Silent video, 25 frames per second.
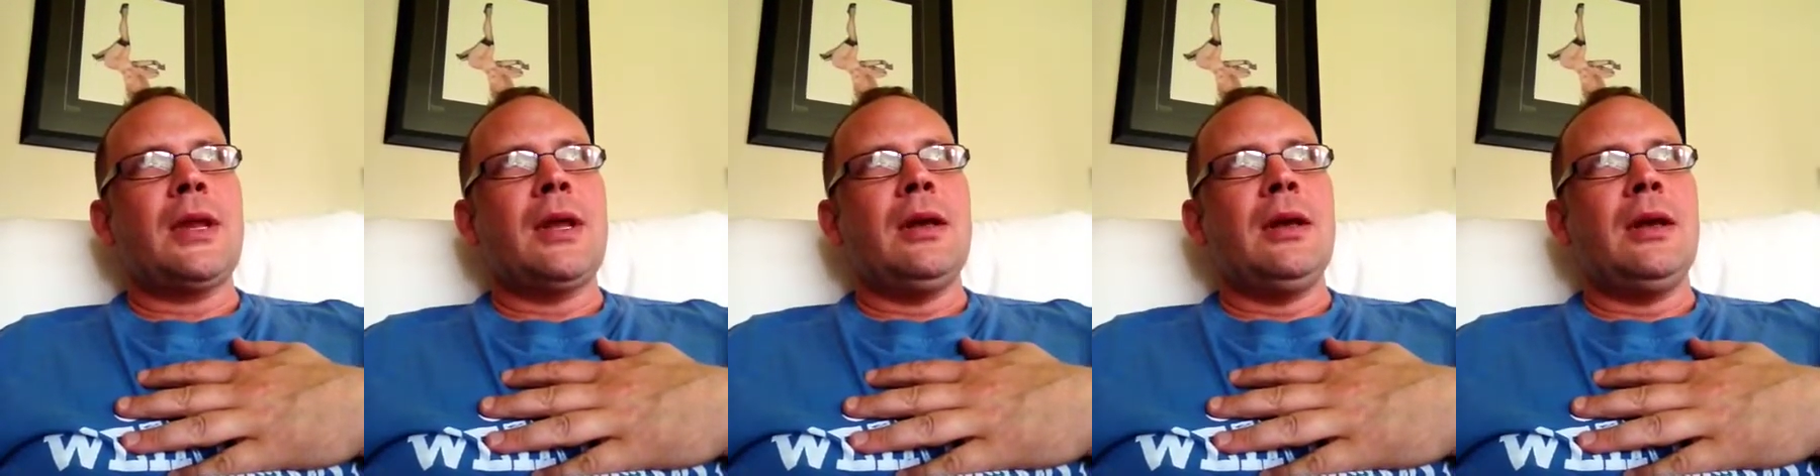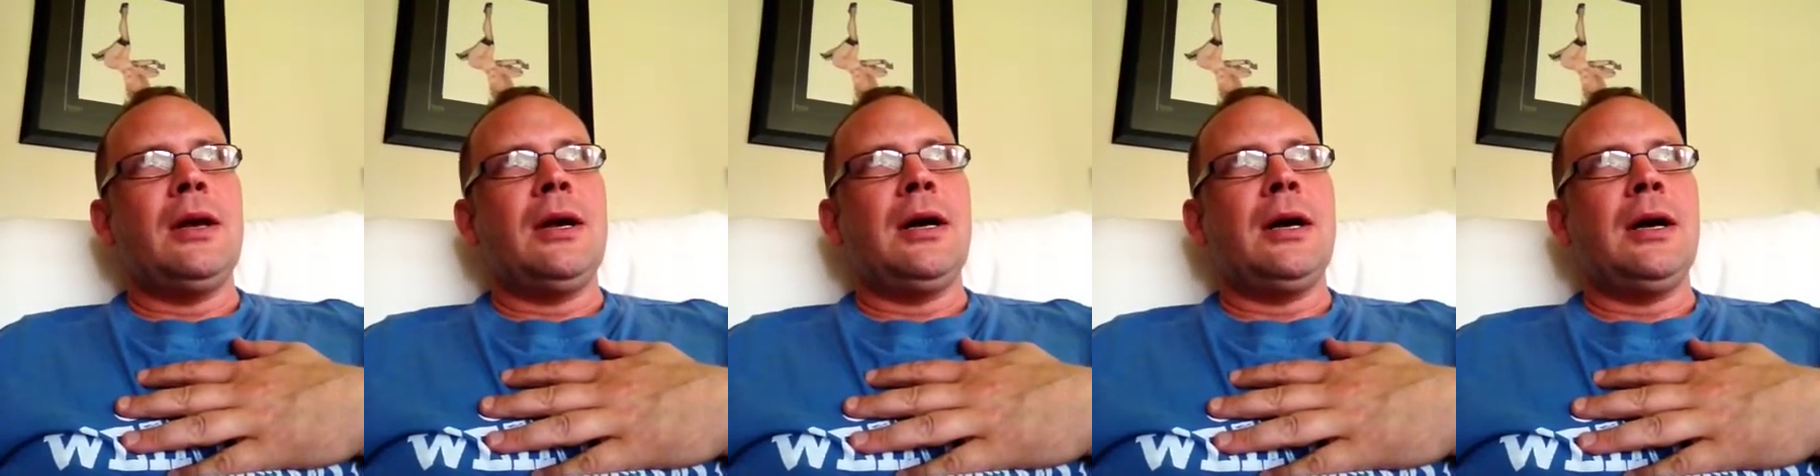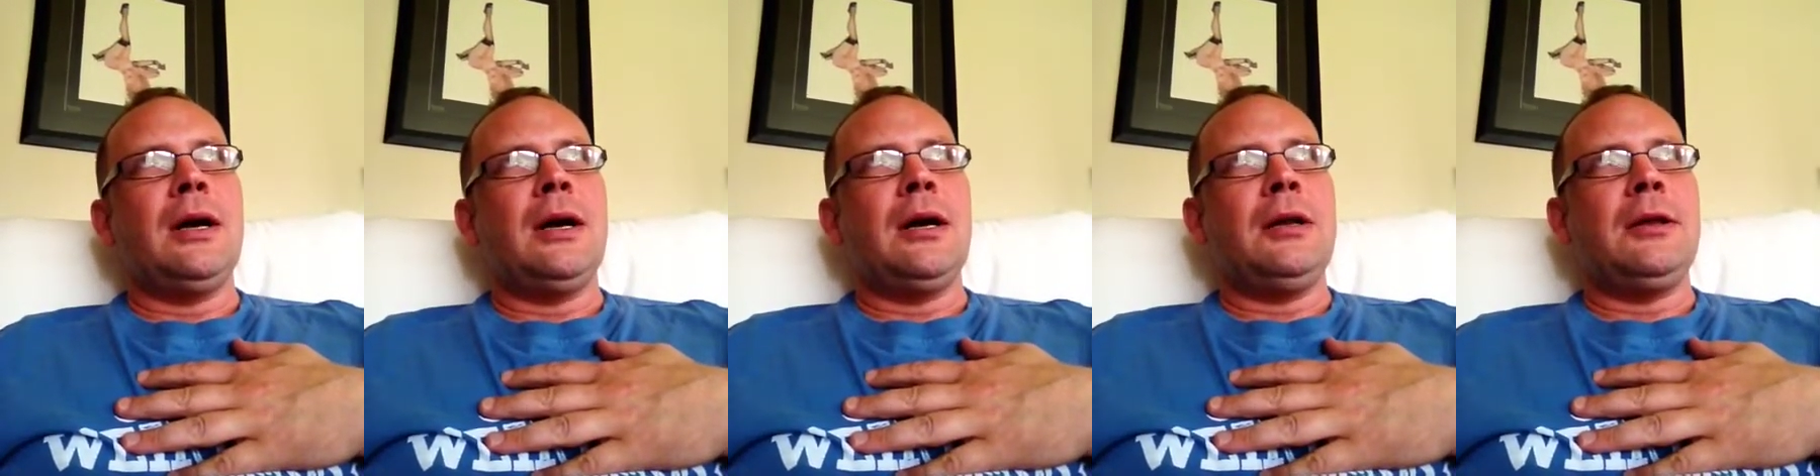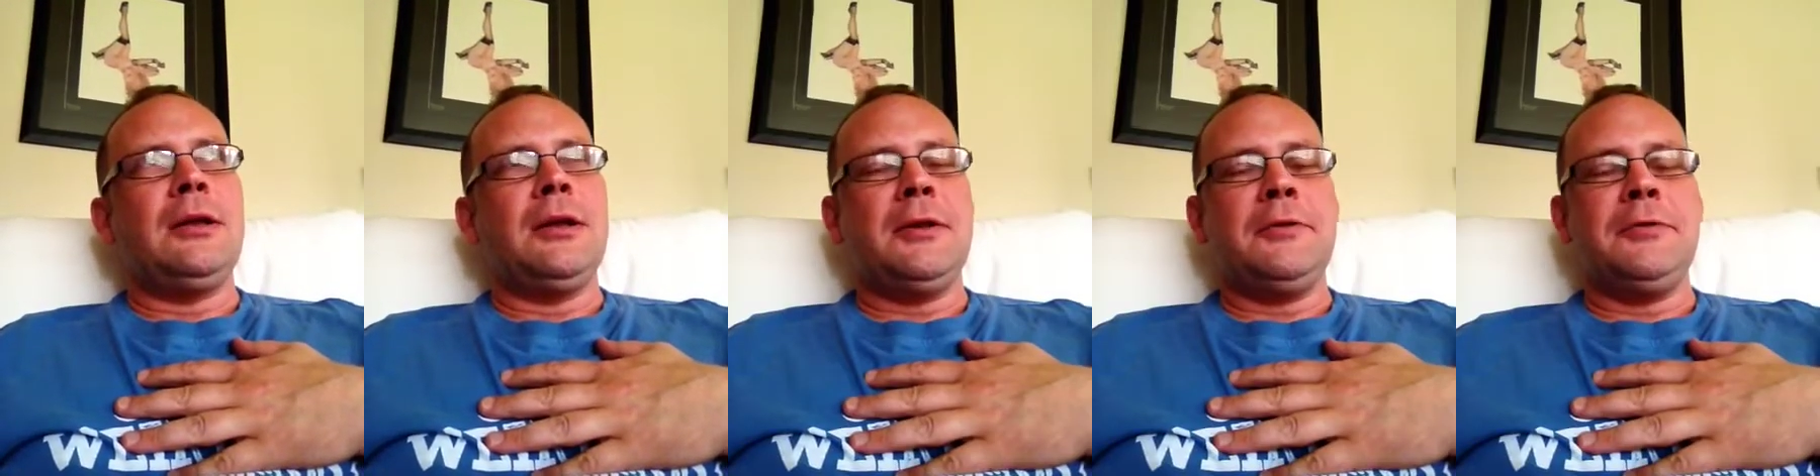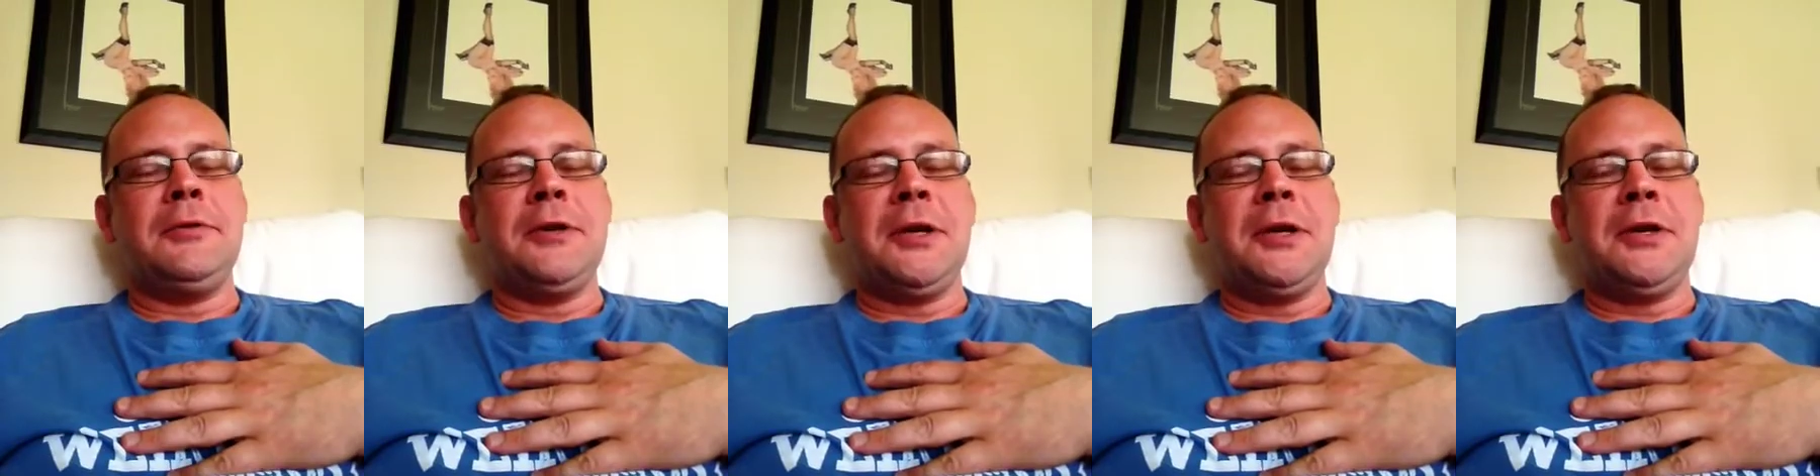I
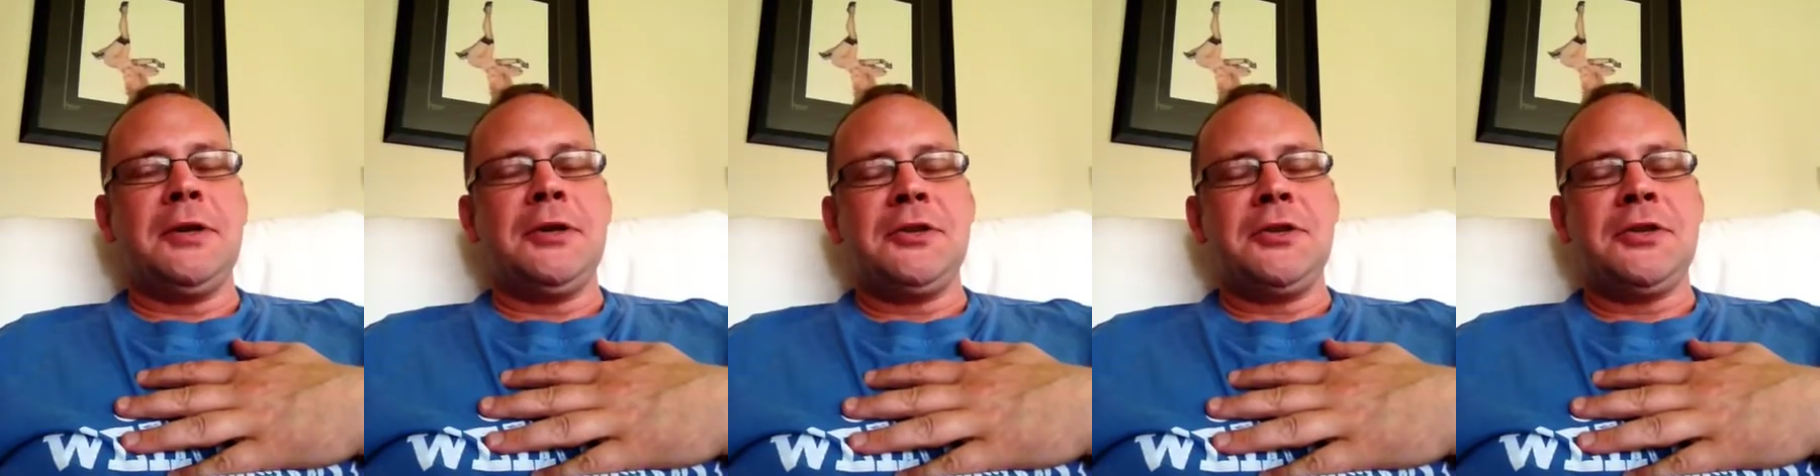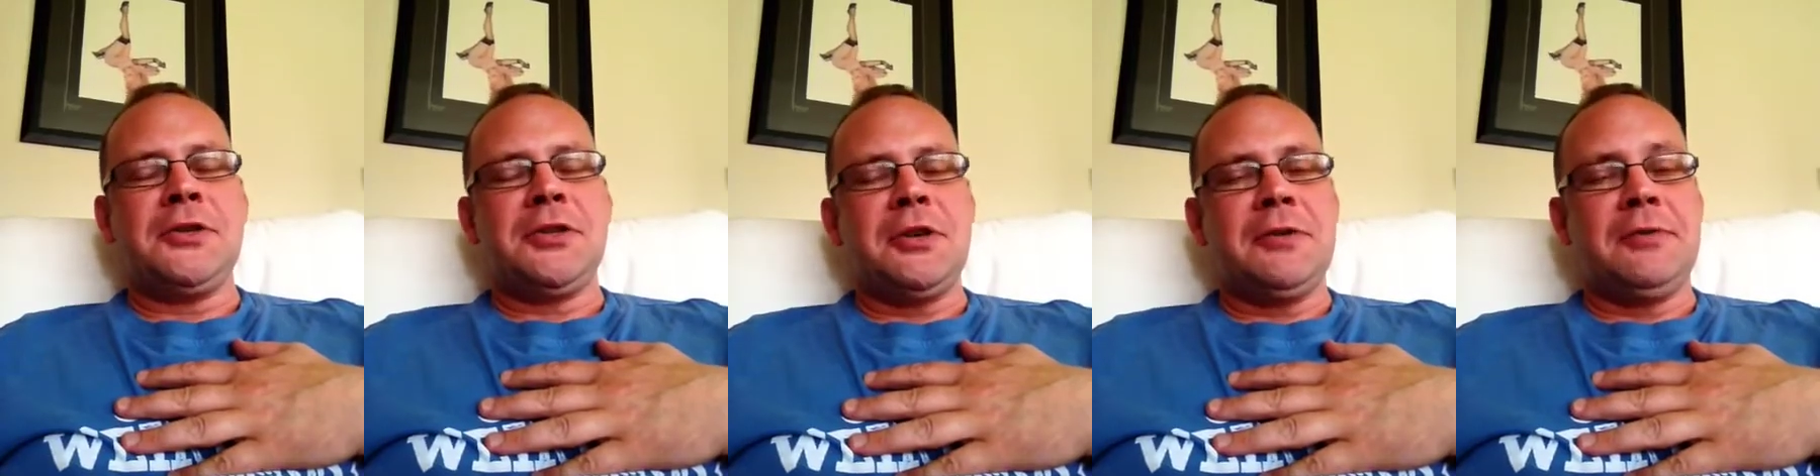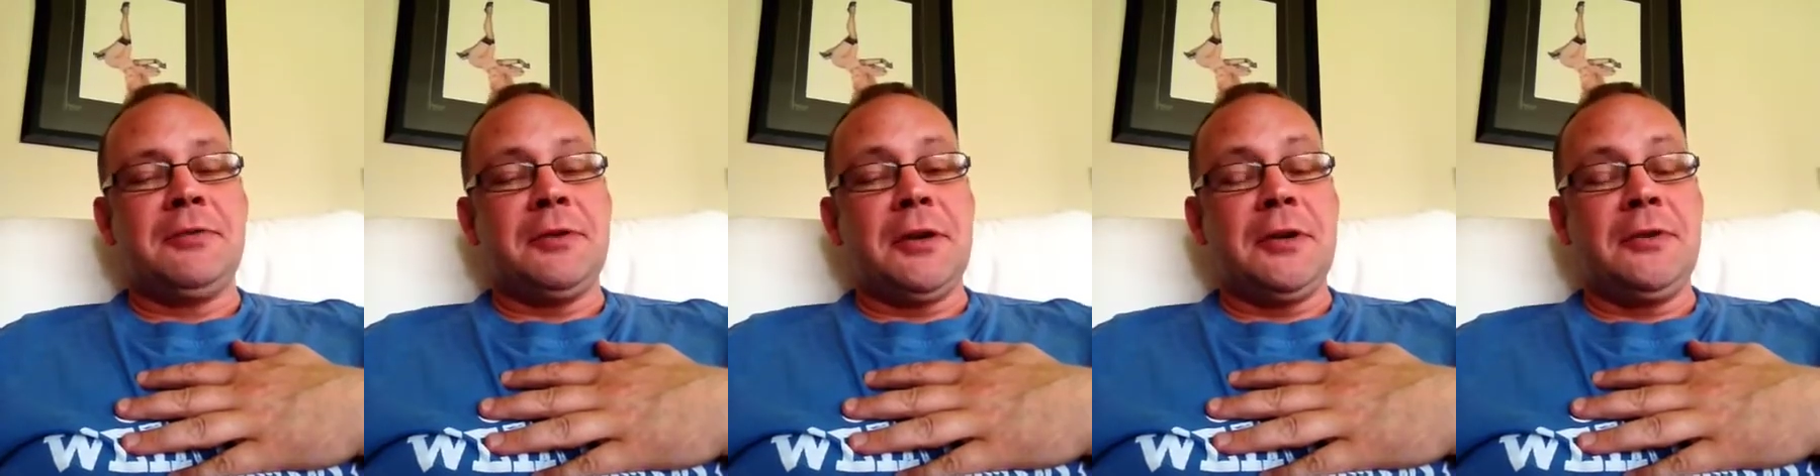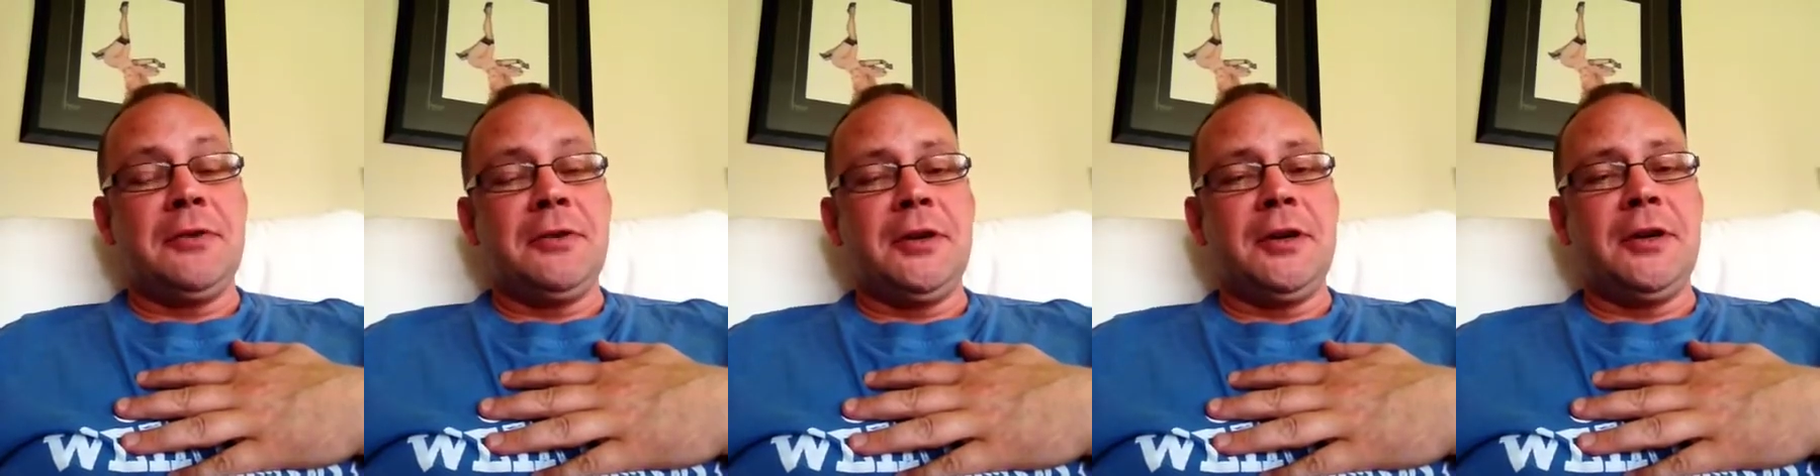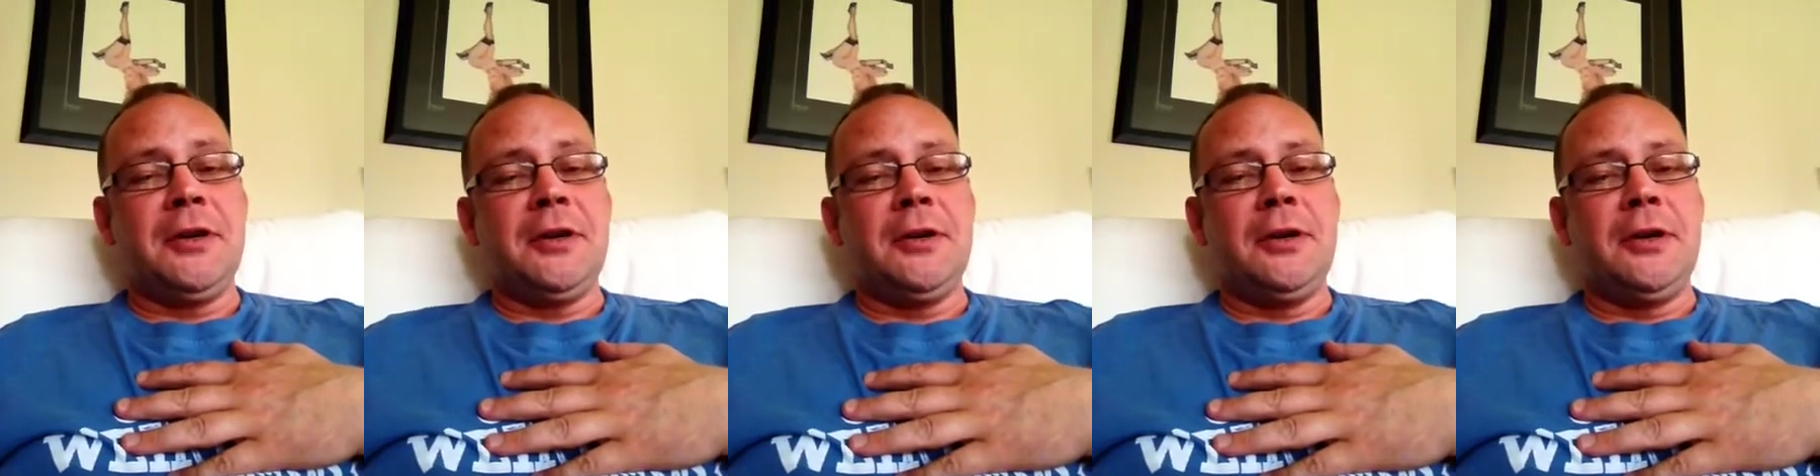love getting the stuff out
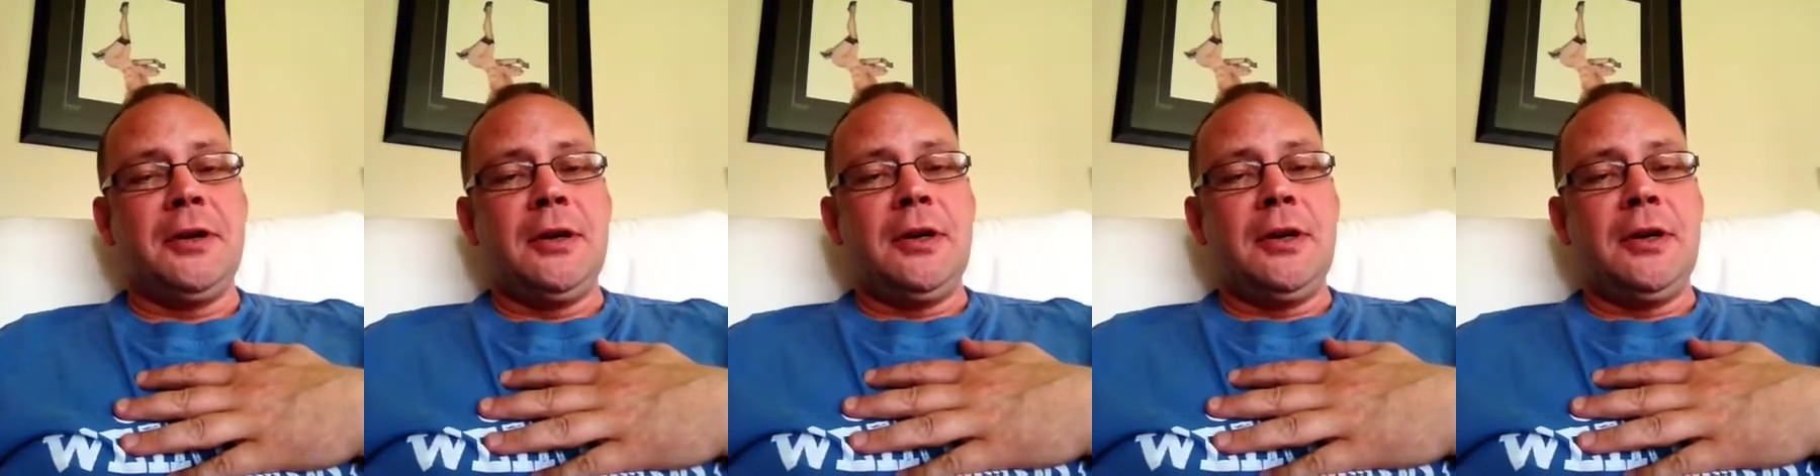there.